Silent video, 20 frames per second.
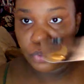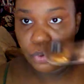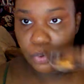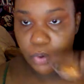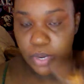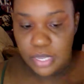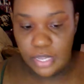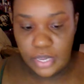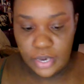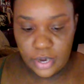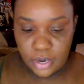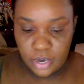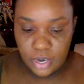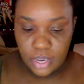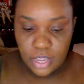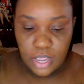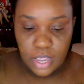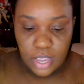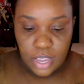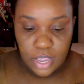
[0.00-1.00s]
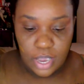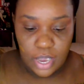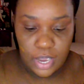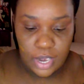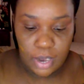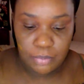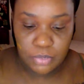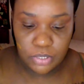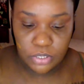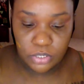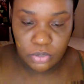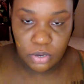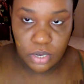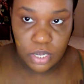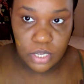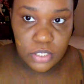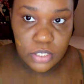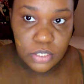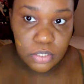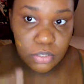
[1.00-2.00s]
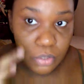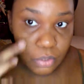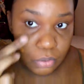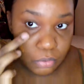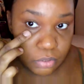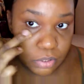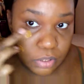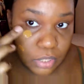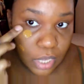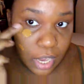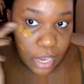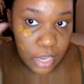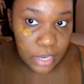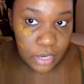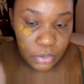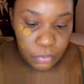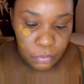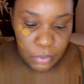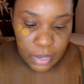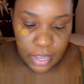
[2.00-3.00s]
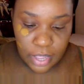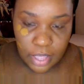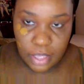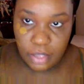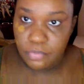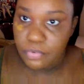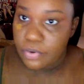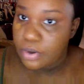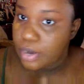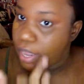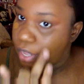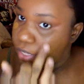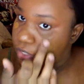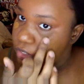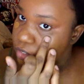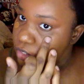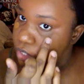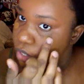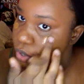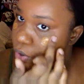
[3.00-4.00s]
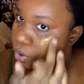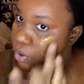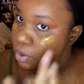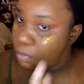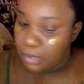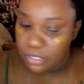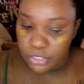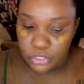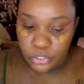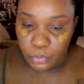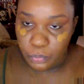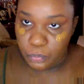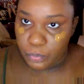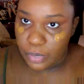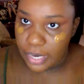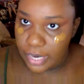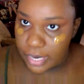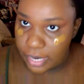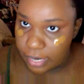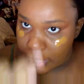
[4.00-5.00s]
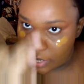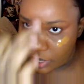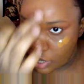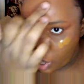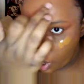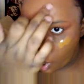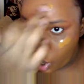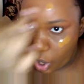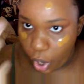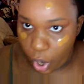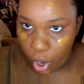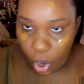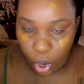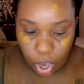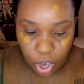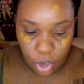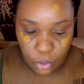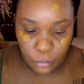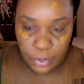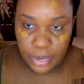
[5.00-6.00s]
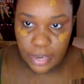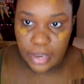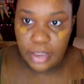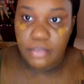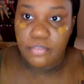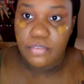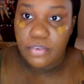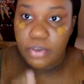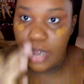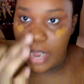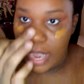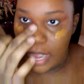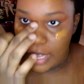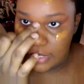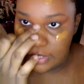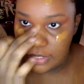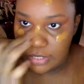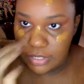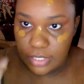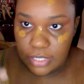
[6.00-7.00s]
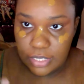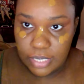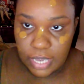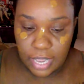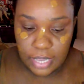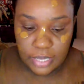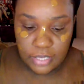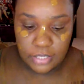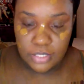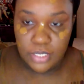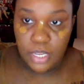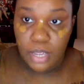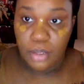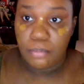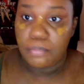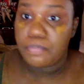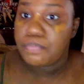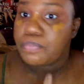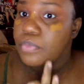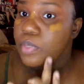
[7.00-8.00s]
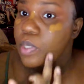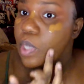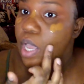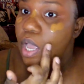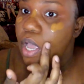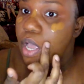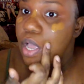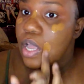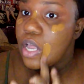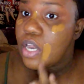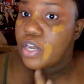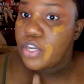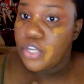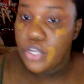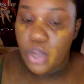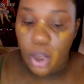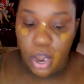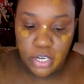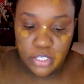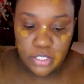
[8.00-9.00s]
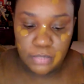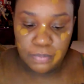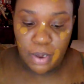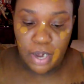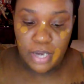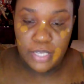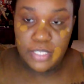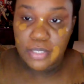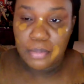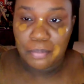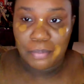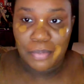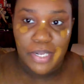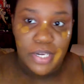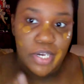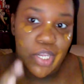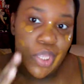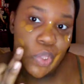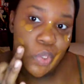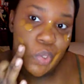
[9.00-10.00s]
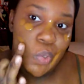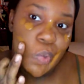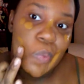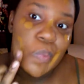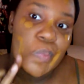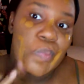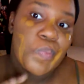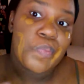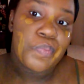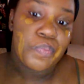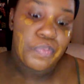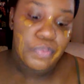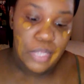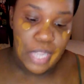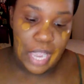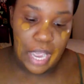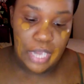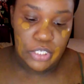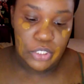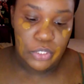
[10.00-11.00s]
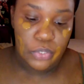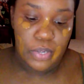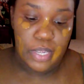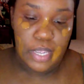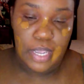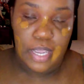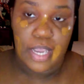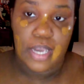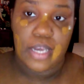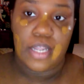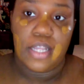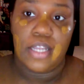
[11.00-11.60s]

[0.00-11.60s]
on here, and I'm just going to dot wherever I see a whole bunch of red or wherever I see like some dark spots bleeding through. I just go ahead